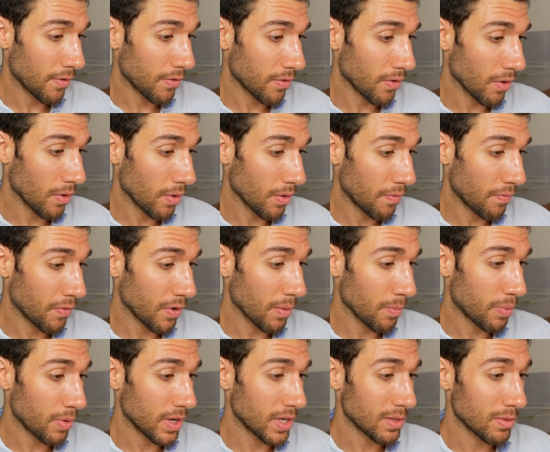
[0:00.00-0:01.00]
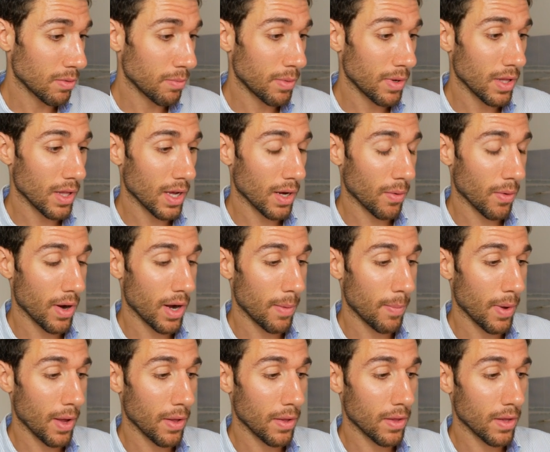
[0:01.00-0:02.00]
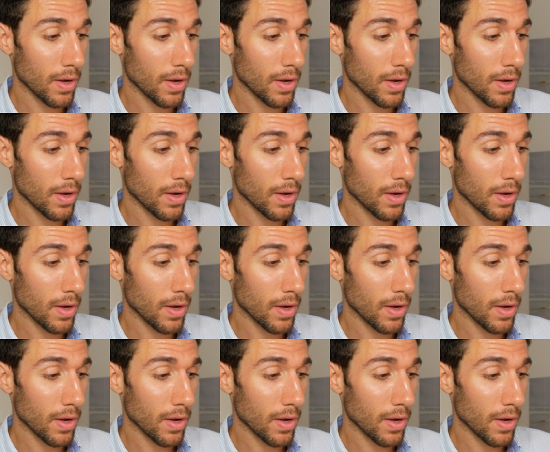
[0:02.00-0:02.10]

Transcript: So a foot placement would be like right about